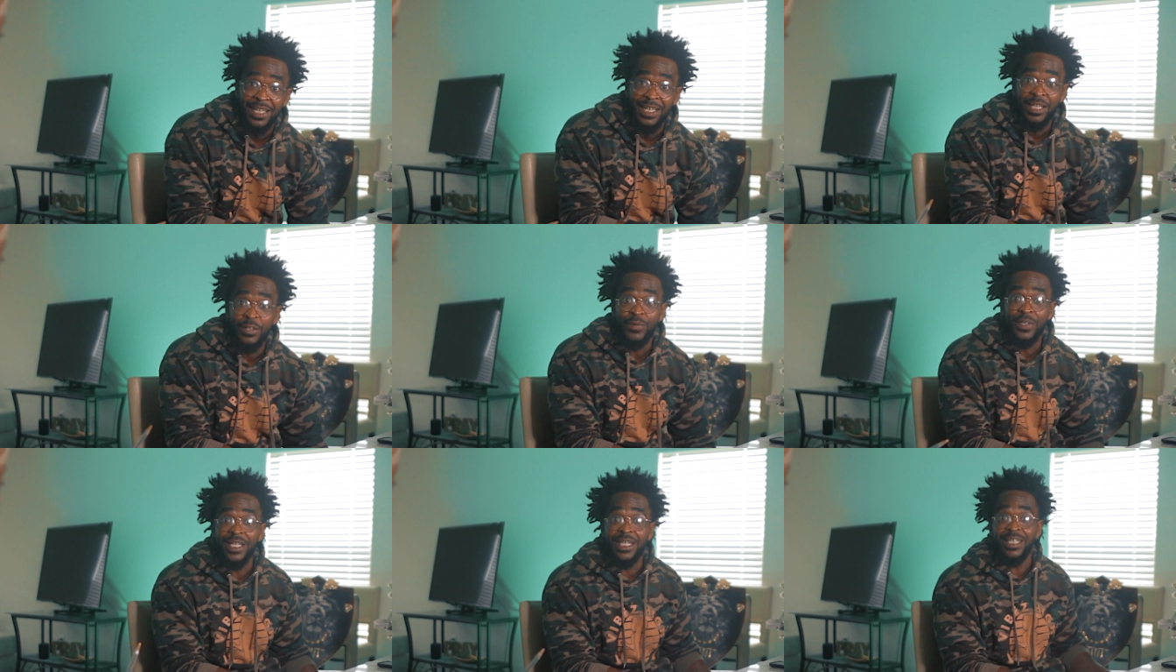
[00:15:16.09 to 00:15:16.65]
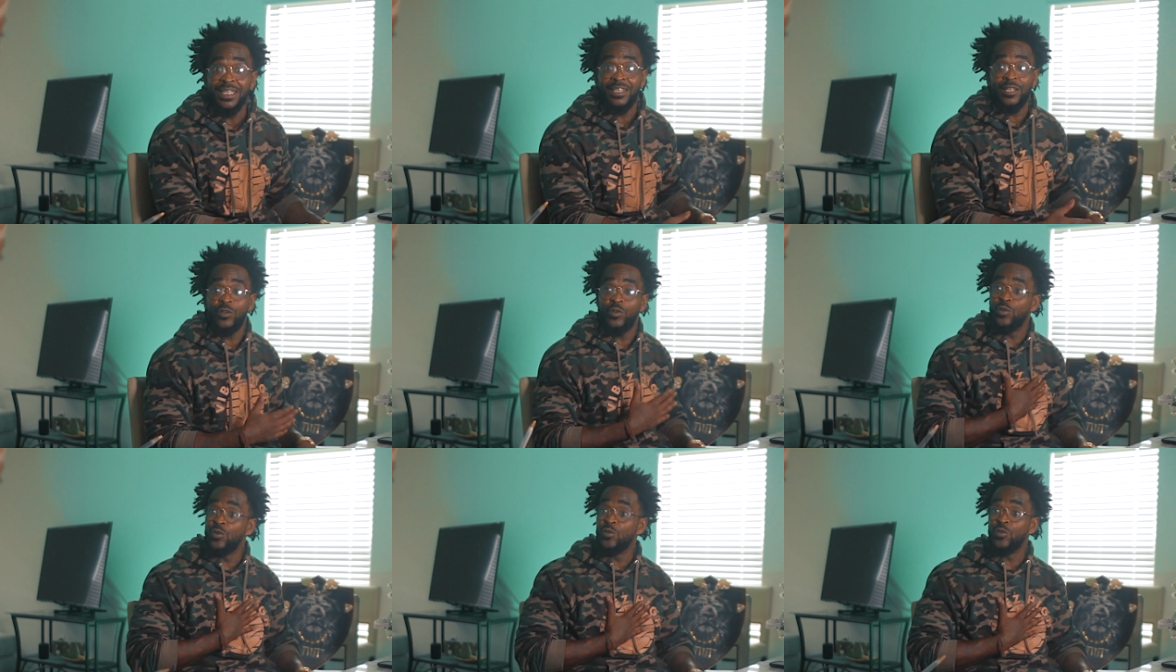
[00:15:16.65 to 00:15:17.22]
even this
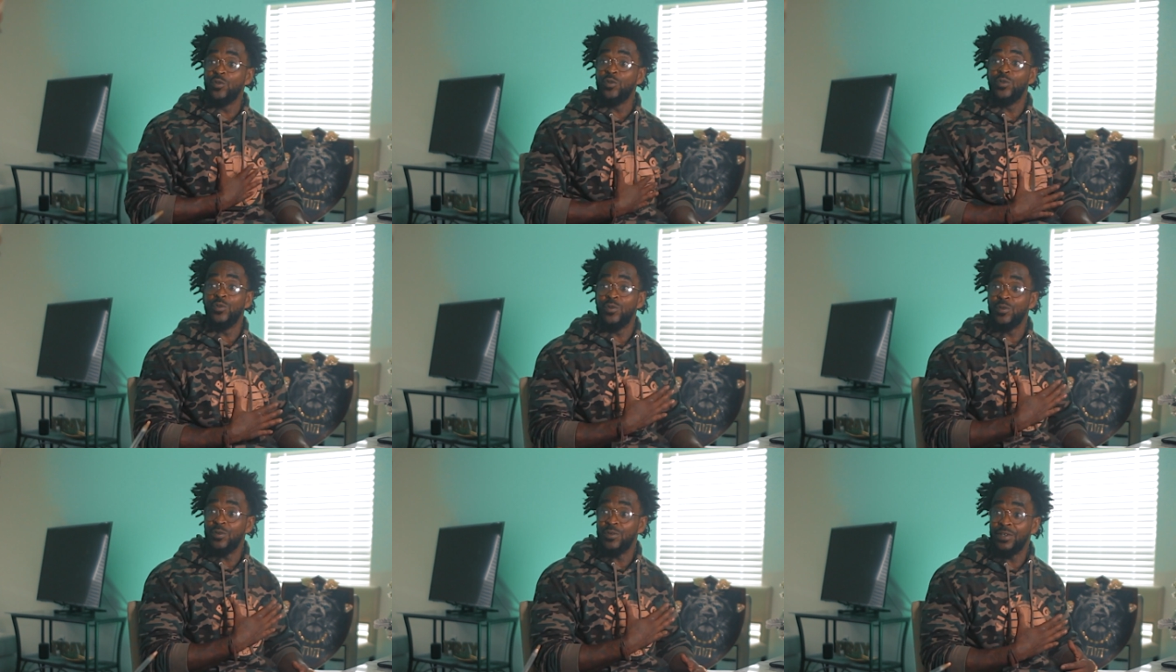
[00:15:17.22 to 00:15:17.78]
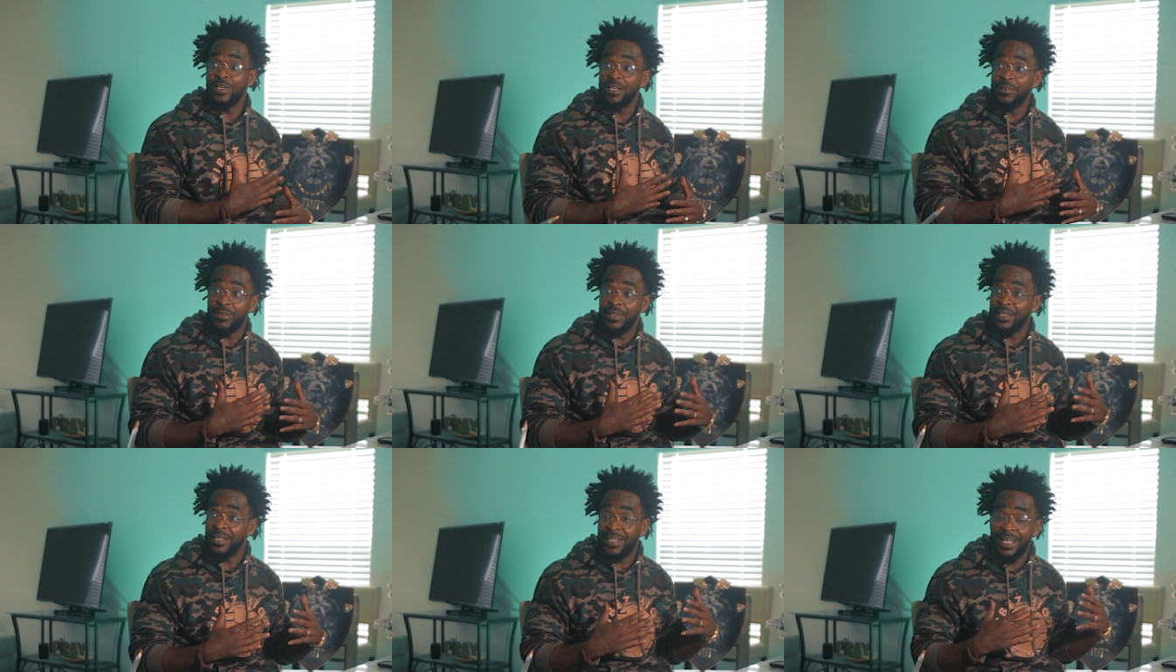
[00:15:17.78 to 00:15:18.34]
whole
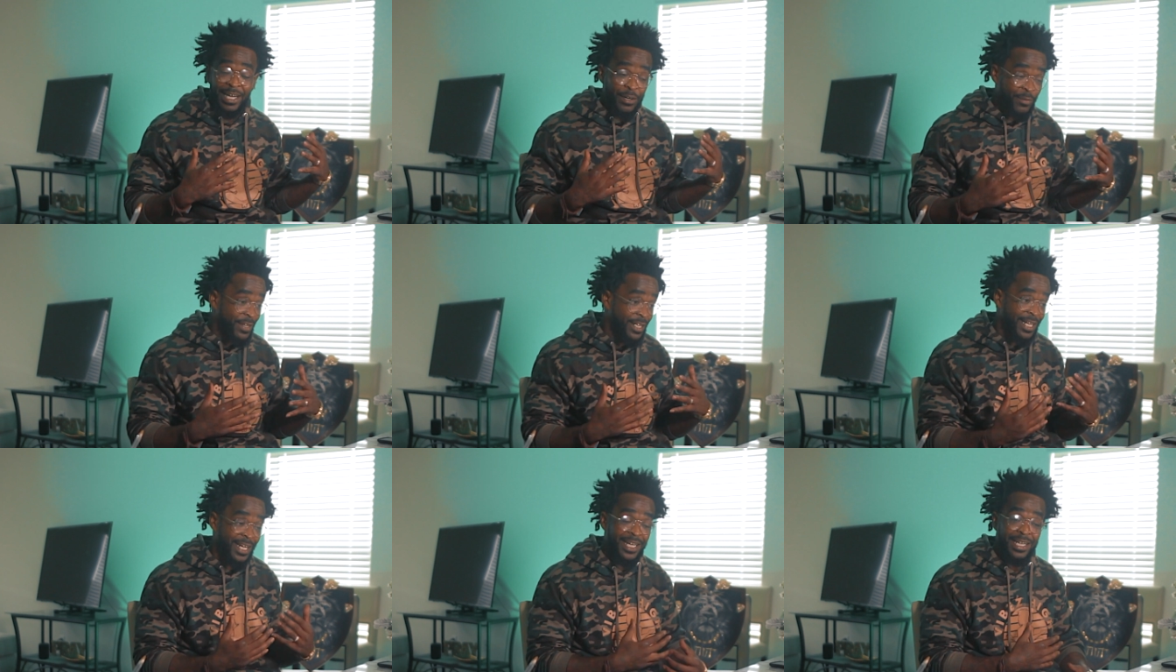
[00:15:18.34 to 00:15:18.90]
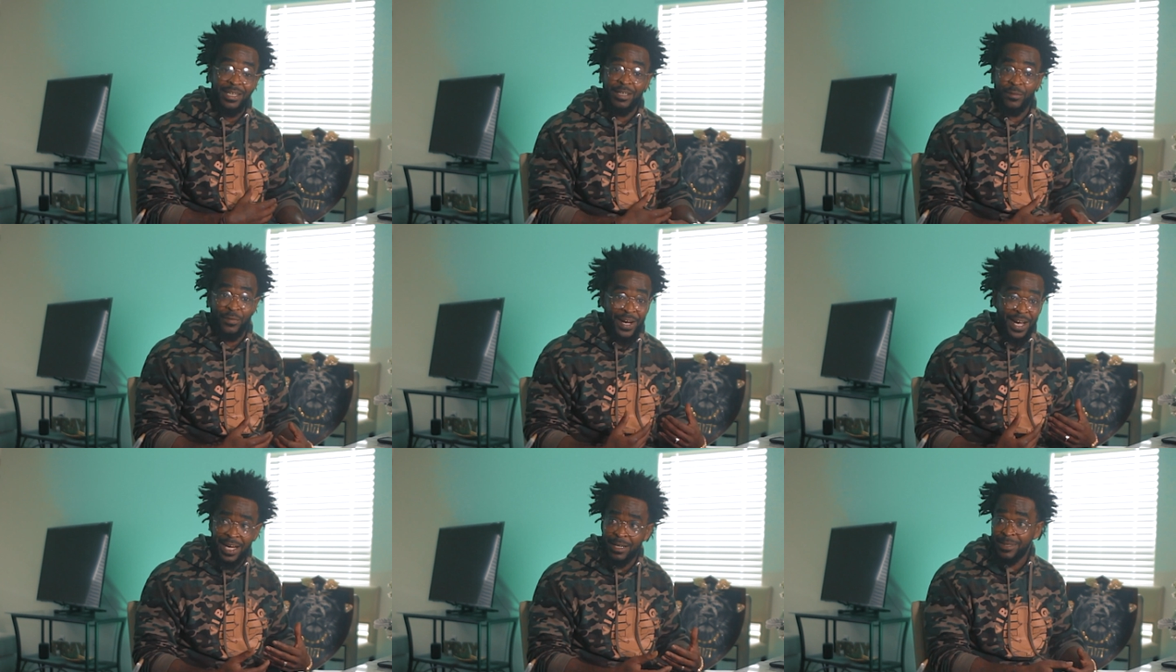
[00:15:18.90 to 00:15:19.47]
even like everything
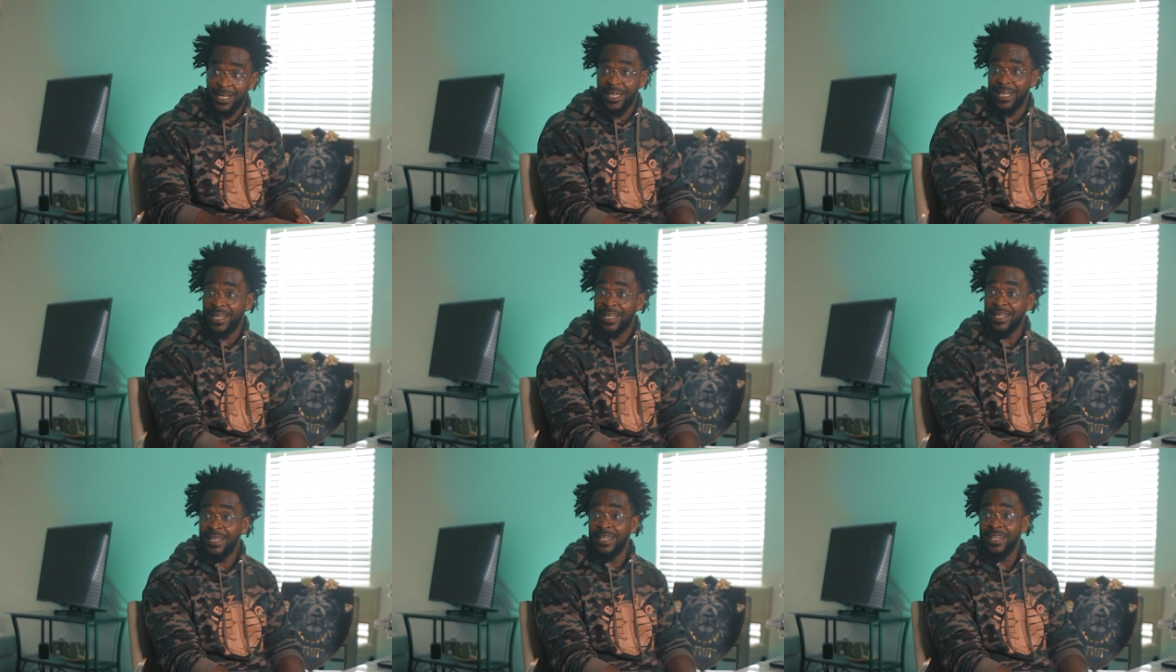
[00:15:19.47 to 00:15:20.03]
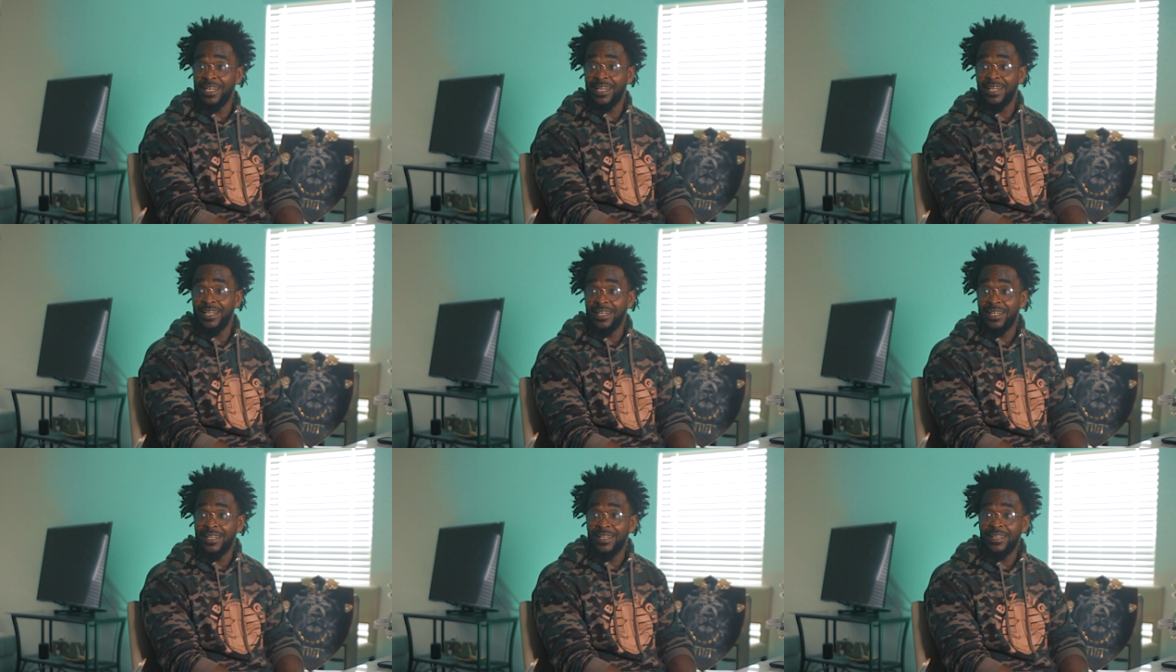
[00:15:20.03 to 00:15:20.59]
vibes high.
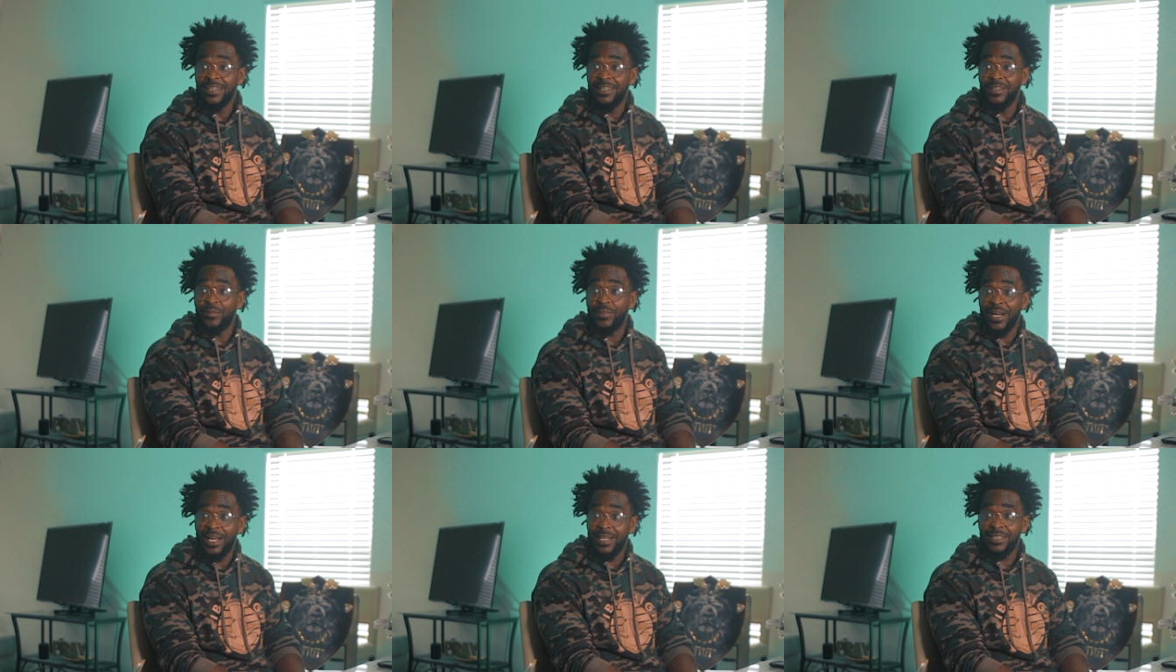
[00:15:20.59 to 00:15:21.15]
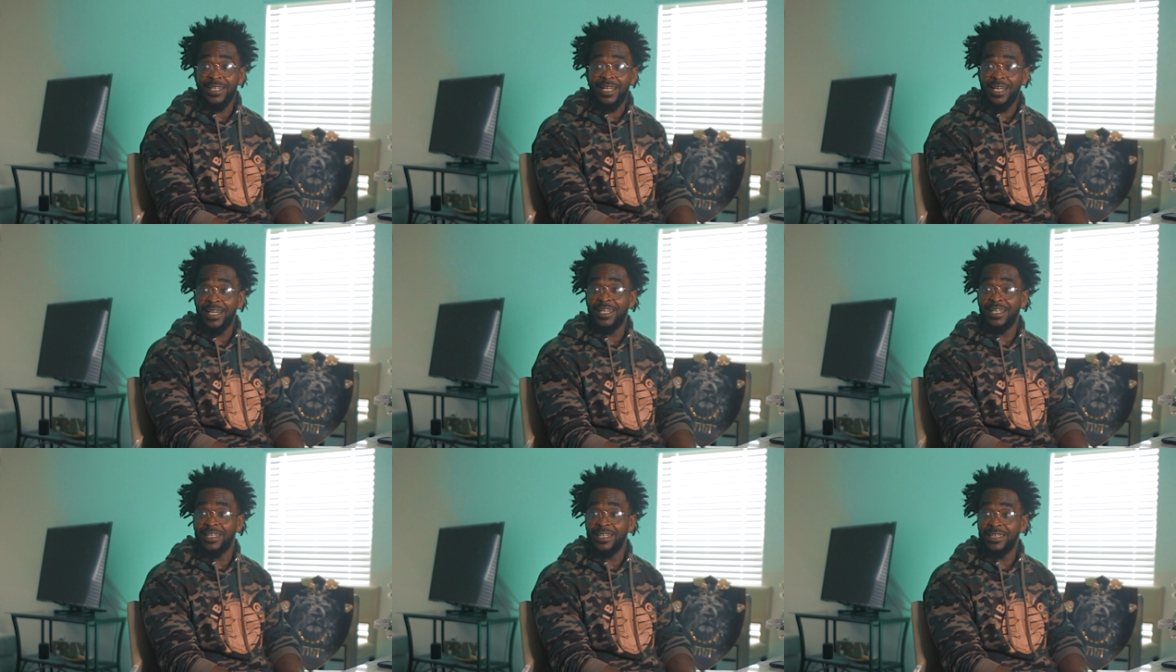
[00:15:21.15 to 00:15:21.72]
Vibes
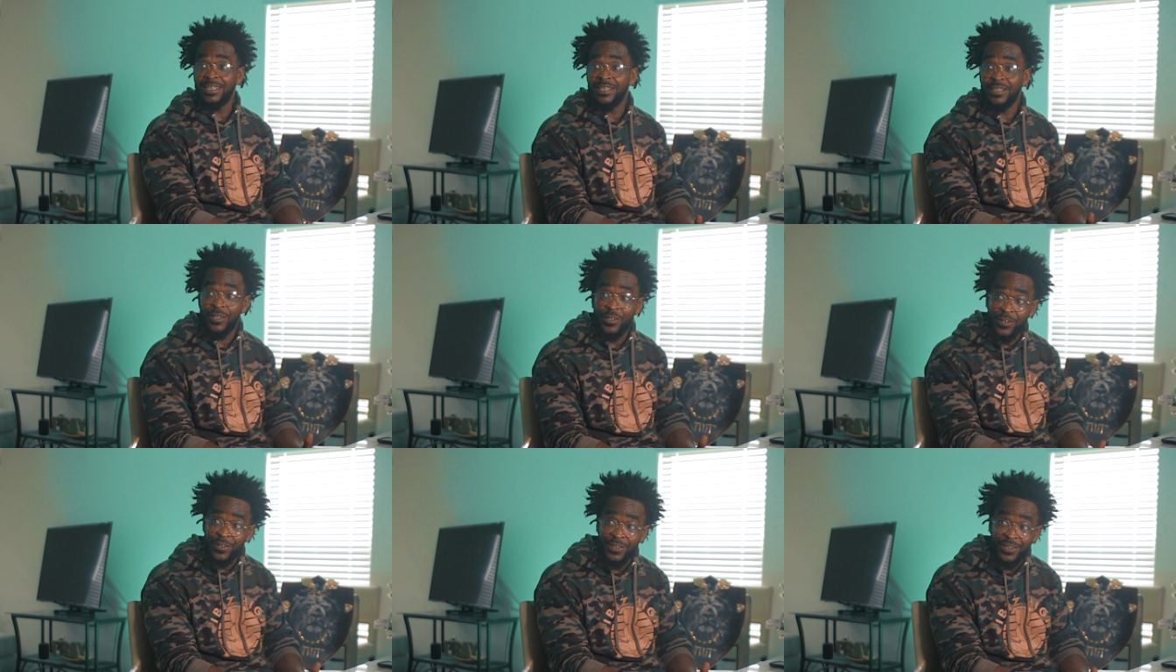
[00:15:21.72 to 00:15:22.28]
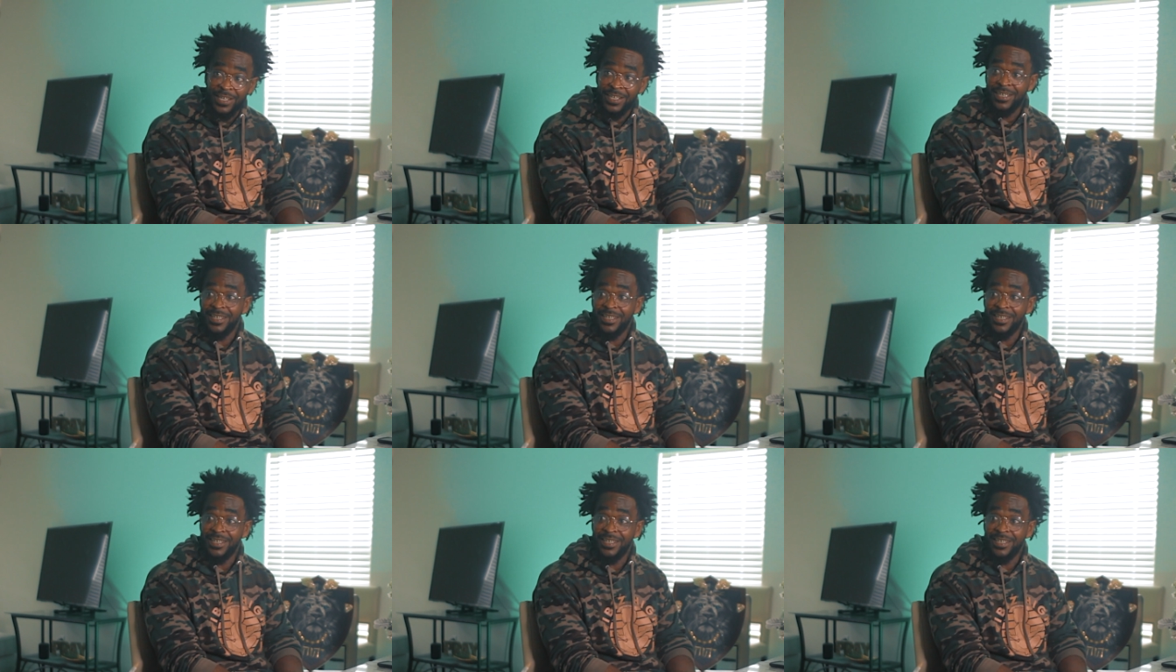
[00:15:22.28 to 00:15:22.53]
high, this is hers.